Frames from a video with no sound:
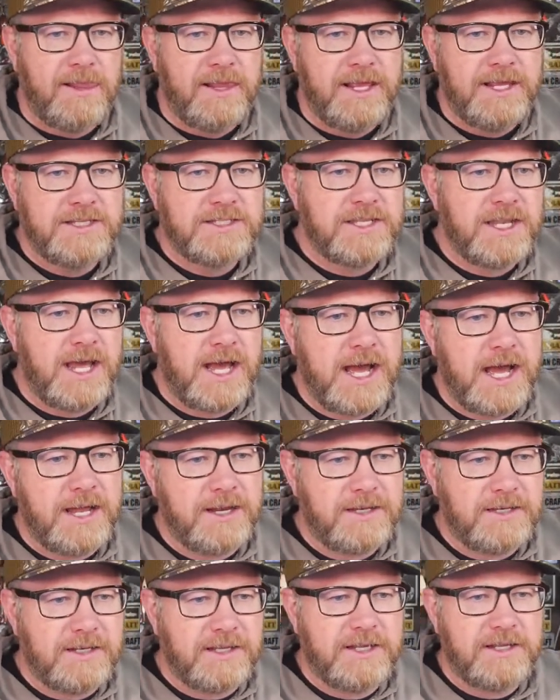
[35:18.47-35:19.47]
he's not
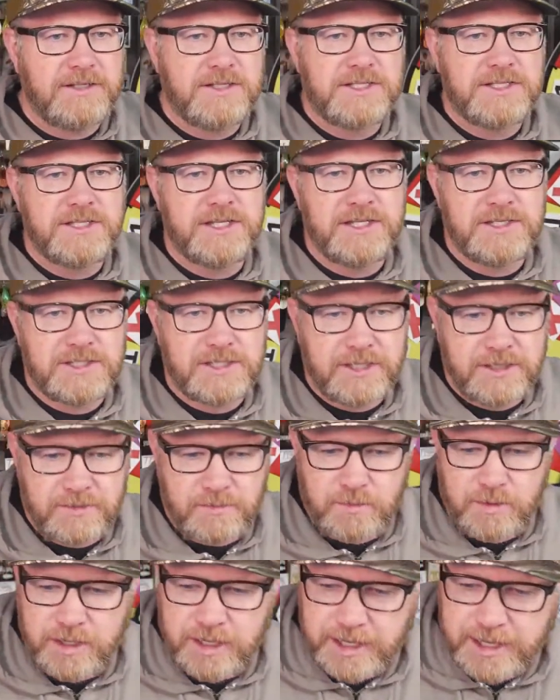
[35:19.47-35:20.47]
consistent
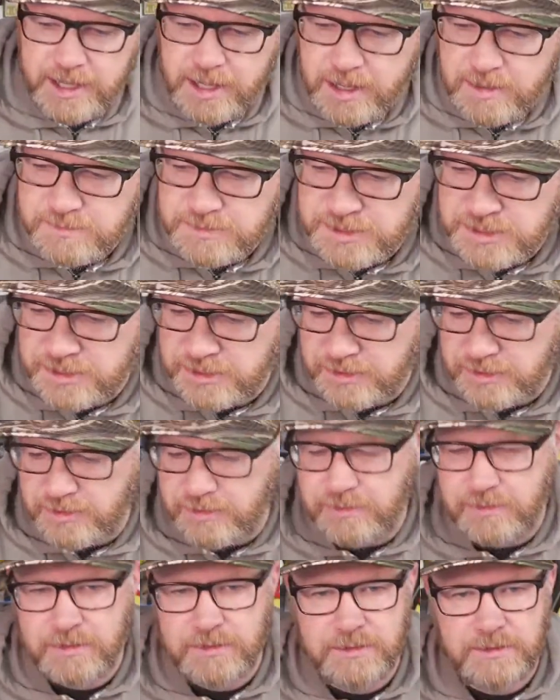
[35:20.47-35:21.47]
when it comes to